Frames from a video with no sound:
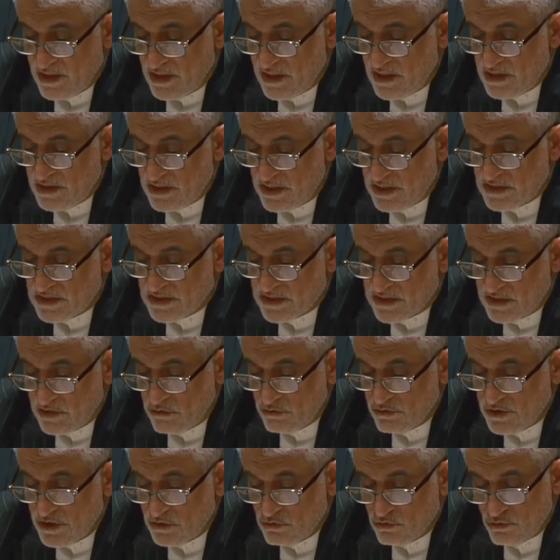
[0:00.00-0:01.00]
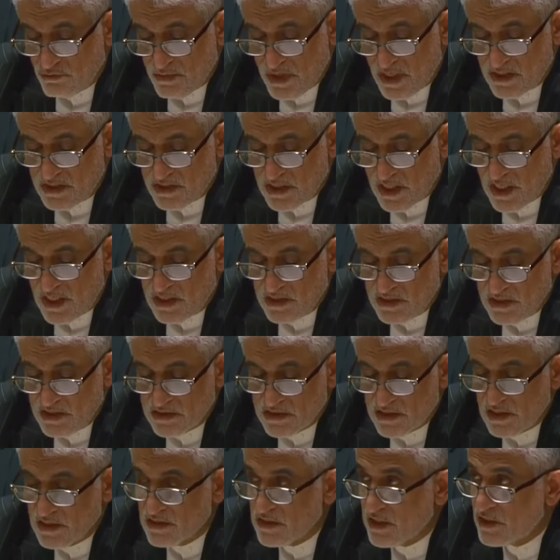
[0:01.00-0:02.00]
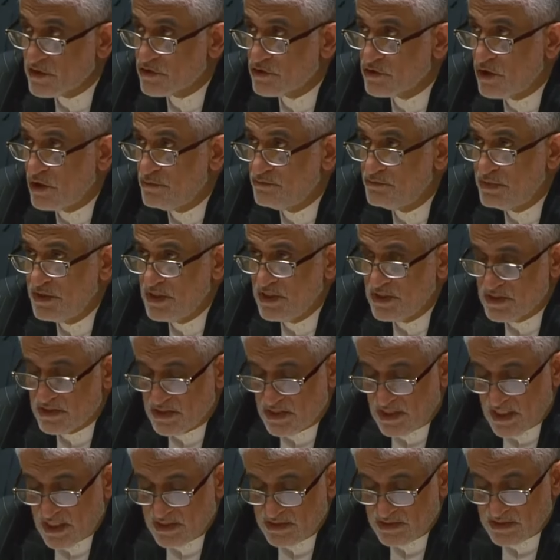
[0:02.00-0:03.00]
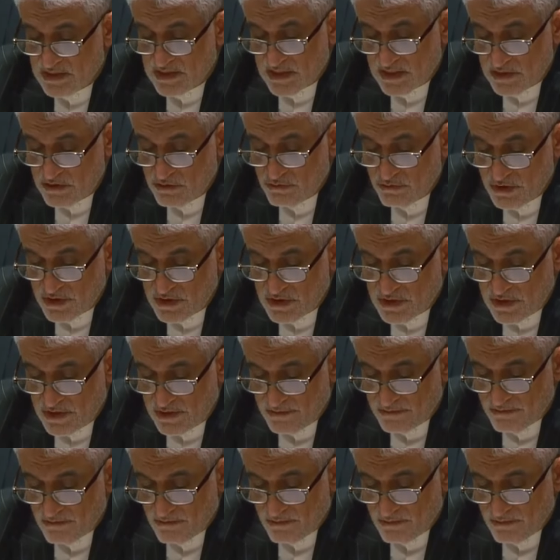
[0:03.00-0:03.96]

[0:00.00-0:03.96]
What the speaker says: in its duty to maintain international peace and security.